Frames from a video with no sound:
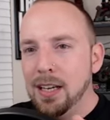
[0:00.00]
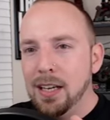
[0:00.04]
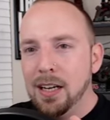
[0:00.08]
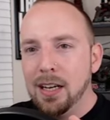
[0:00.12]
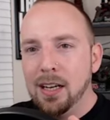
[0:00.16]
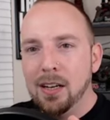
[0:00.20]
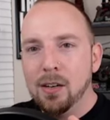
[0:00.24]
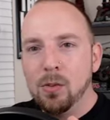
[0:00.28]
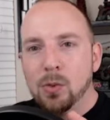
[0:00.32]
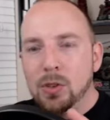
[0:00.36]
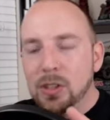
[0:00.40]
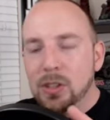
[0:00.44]

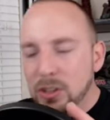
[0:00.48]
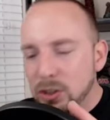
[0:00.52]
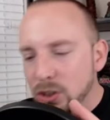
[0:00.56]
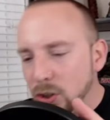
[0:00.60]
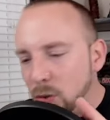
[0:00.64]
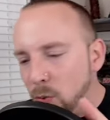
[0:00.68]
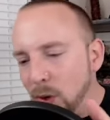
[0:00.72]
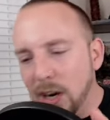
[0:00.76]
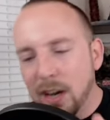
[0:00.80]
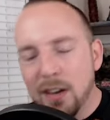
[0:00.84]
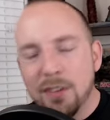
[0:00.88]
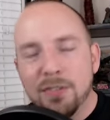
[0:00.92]
Uh,
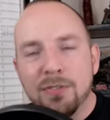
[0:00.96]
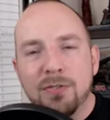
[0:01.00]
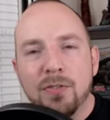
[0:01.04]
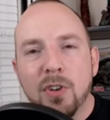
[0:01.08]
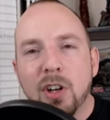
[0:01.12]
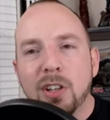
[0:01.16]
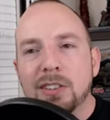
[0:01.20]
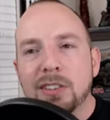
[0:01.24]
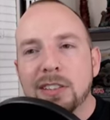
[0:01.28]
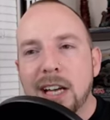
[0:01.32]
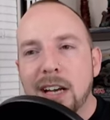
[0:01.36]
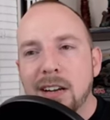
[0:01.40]
listen, when I
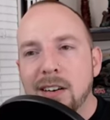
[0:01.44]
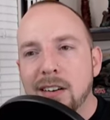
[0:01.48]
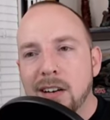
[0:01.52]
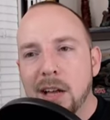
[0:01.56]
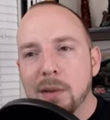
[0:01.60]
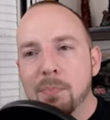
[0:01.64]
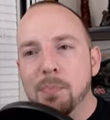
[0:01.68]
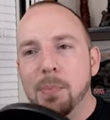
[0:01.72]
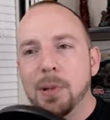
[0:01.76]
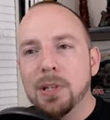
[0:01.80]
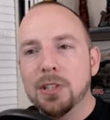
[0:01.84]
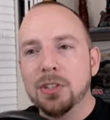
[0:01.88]
fall down and
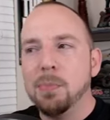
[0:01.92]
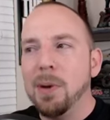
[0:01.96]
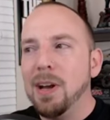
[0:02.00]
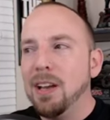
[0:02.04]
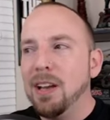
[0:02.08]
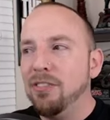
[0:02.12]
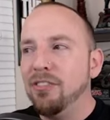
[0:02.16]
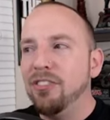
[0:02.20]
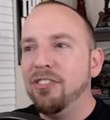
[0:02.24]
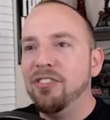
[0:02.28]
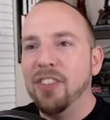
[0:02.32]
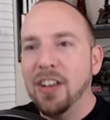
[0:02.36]
I bust my
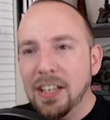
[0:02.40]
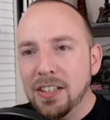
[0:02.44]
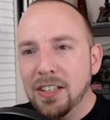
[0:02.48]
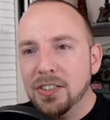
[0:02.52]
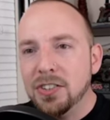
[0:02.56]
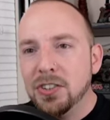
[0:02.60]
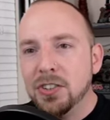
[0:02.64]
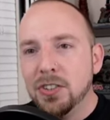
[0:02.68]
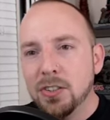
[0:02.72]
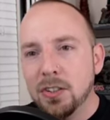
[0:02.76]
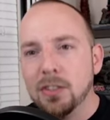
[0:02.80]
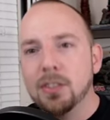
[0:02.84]

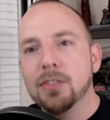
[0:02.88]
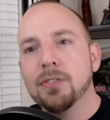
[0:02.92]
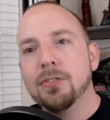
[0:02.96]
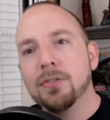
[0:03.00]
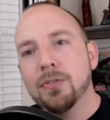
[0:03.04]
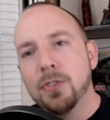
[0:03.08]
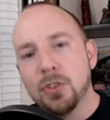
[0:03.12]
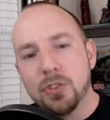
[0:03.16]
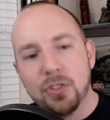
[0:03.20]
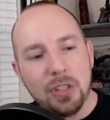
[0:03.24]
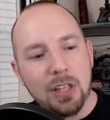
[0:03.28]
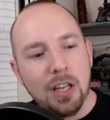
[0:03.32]
face, and the
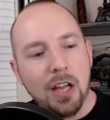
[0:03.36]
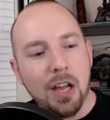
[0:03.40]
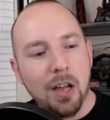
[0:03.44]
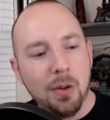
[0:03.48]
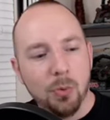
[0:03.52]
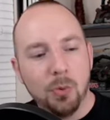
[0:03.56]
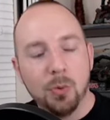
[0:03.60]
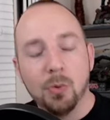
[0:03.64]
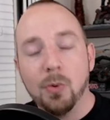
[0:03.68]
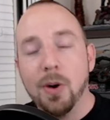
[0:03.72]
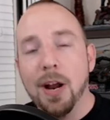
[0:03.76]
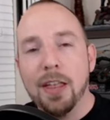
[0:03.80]
first thing I
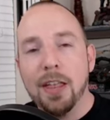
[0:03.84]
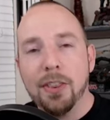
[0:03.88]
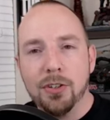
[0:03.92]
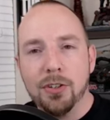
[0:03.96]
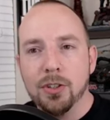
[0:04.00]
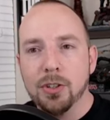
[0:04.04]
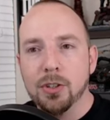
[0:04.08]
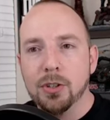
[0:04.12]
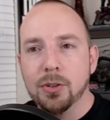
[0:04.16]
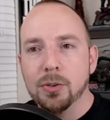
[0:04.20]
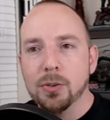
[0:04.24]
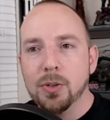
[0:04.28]
would rather
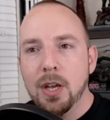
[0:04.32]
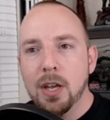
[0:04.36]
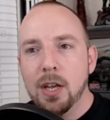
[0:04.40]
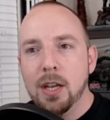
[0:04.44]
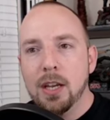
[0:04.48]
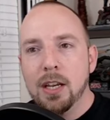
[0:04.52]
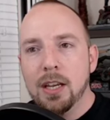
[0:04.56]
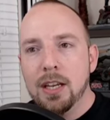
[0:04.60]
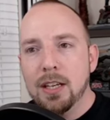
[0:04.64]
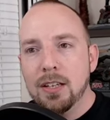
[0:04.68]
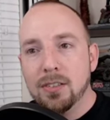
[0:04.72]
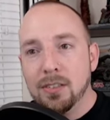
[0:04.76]
do
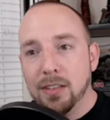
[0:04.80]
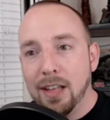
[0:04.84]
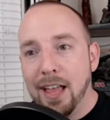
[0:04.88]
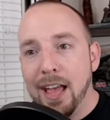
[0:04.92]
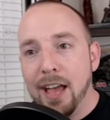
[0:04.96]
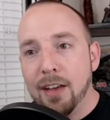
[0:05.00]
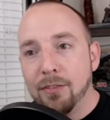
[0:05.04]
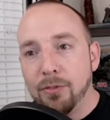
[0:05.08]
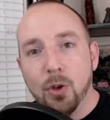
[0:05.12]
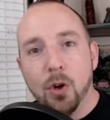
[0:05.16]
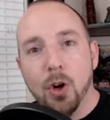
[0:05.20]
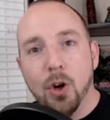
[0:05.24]
is
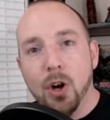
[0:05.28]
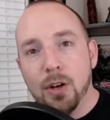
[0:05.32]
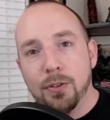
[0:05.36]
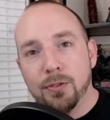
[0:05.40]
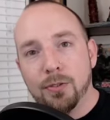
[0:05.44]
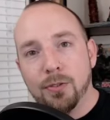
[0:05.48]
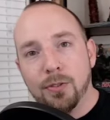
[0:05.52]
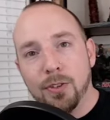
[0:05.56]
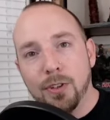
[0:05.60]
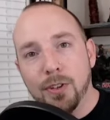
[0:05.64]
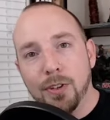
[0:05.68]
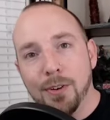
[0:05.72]
laugh it
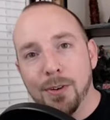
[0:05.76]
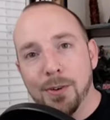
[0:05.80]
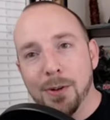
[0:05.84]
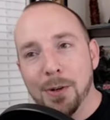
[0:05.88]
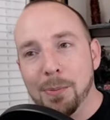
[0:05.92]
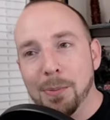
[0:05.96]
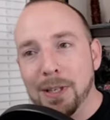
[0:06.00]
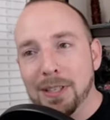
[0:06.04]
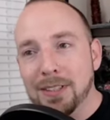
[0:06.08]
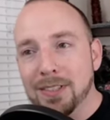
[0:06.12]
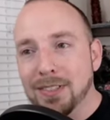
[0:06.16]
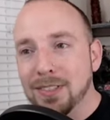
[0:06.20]
off. You know what I
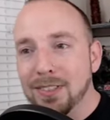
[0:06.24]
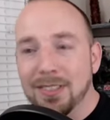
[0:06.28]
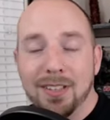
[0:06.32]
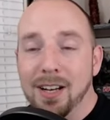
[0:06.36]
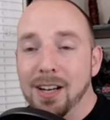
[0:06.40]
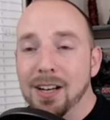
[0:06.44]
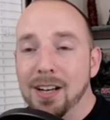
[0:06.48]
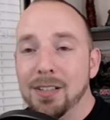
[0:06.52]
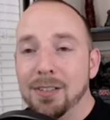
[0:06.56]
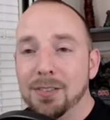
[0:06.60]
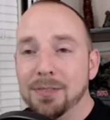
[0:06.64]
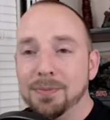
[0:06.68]
mean?
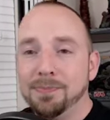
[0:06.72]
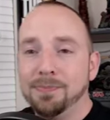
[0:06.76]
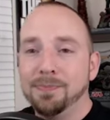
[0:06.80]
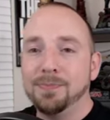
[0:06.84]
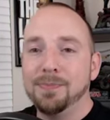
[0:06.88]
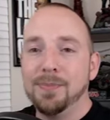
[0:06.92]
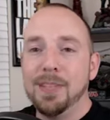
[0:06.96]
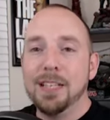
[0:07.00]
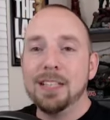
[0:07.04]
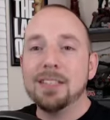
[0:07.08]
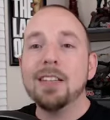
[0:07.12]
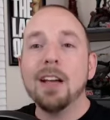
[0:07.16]
So
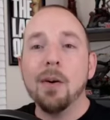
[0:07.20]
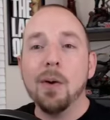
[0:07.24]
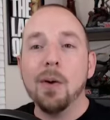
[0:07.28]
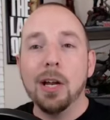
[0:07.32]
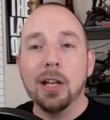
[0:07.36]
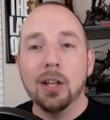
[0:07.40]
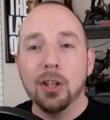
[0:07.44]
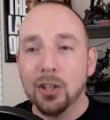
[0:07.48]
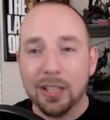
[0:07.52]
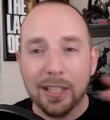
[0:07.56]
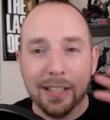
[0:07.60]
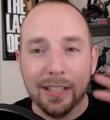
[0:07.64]
that's how I
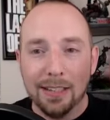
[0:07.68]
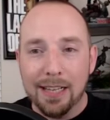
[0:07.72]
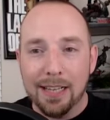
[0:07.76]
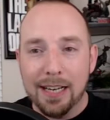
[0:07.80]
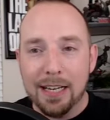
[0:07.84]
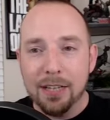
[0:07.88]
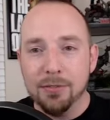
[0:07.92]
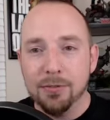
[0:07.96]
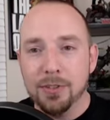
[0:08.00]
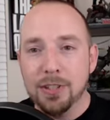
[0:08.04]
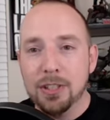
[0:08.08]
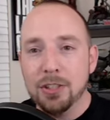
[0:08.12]
look at
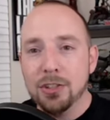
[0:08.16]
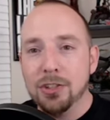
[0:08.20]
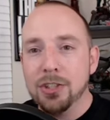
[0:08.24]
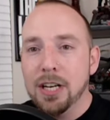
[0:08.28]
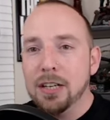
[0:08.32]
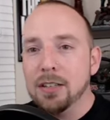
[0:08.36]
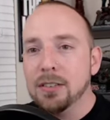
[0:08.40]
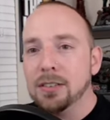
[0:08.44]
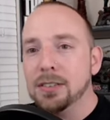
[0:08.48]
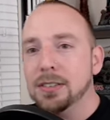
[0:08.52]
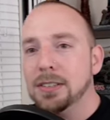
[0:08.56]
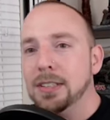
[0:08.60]
life in
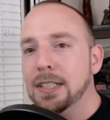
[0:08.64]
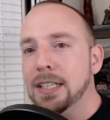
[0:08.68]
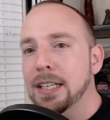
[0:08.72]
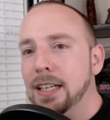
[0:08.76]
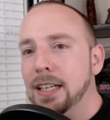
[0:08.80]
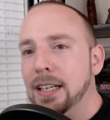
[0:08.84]
general.